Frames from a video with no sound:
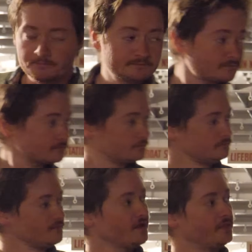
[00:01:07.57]
Now,
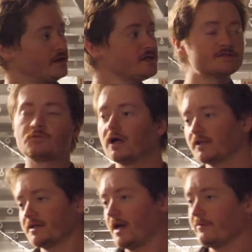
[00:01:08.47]
interestingly, these
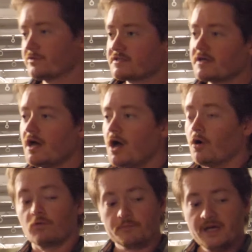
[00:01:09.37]
Welin davits
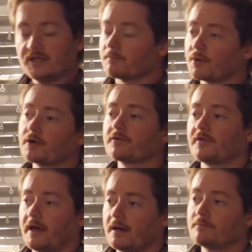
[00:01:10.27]
were made in Perth
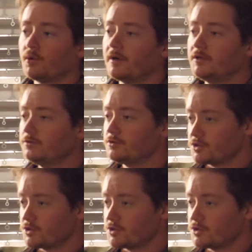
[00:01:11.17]
Amboy, New